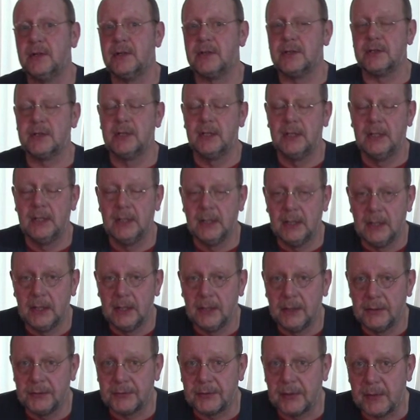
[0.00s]
us
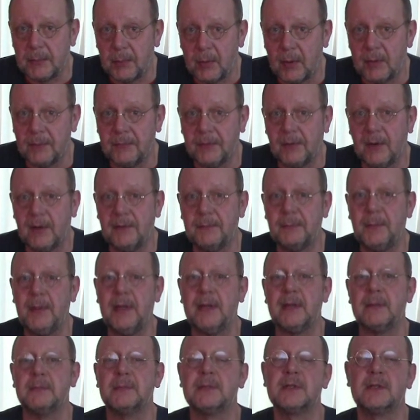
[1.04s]
3.5
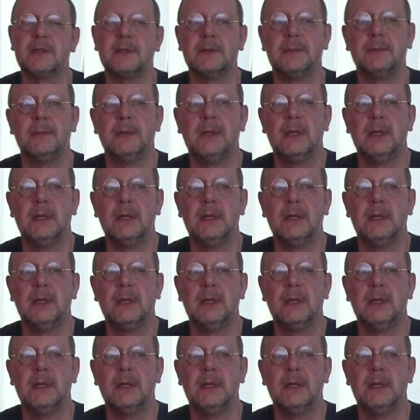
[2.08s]
pips.